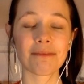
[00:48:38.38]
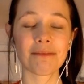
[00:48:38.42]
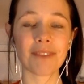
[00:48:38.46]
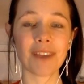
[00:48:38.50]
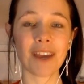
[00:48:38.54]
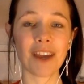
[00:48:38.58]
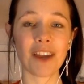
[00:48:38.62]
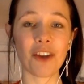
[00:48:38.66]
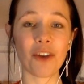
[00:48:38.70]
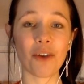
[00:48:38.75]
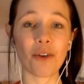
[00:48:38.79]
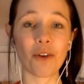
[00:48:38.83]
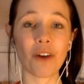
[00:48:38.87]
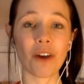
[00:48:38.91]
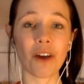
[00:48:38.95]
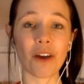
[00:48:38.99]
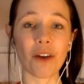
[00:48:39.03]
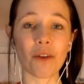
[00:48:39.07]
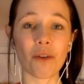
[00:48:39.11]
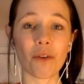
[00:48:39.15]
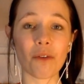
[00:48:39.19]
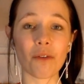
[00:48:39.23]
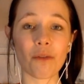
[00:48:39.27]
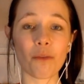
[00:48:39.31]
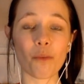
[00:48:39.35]
And you
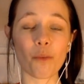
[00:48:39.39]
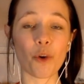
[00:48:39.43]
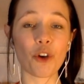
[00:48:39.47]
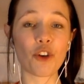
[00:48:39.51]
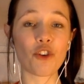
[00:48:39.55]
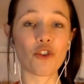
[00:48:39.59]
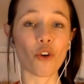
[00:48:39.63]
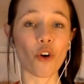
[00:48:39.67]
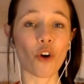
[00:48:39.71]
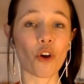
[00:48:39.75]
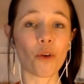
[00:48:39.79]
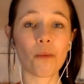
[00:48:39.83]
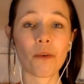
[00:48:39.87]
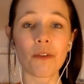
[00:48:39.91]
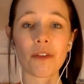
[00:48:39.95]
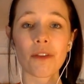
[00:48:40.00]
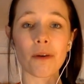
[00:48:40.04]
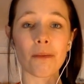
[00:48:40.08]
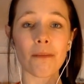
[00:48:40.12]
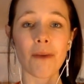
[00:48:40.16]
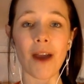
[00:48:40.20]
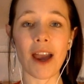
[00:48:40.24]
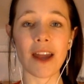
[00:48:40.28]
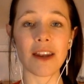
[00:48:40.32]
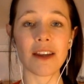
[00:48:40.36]
can rejoin with
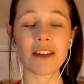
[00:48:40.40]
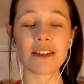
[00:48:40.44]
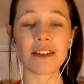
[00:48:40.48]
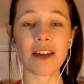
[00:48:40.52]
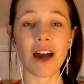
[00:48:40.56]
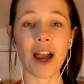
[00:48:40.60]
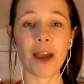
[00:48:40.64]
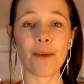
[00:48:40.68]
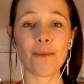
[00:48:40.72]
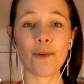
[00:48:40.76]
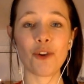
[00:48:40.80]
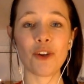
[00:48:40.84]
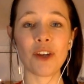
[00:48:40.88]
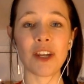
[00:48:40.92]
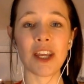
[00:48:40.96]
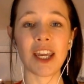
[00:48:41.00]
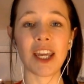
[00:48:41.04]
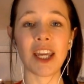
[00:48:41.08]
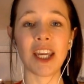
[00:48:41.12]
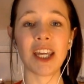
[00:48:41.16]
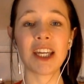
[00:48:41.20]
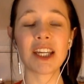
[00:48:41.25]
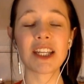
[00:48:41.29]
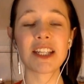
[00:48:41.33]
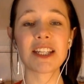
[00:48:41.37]
them anytime you
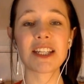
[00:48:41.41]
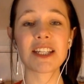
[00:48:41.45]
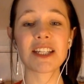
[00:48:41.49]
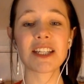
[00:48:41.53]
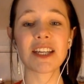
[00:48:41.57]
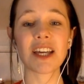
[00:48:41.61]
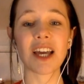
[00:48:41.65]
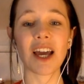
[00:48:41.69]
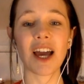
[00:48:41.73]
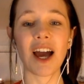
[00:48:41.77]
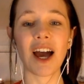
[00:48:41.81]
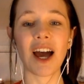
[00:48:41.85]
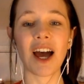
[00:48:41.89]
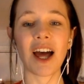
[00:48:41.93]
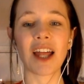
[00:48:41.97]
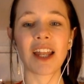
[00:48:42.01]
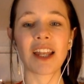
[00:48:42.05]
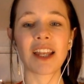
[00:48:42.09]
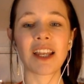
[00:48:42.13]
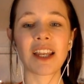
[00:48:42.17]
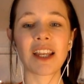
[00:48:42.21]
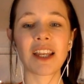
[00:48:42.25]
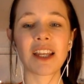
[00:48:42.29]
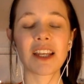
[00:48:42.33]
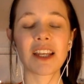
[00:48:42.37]
need. And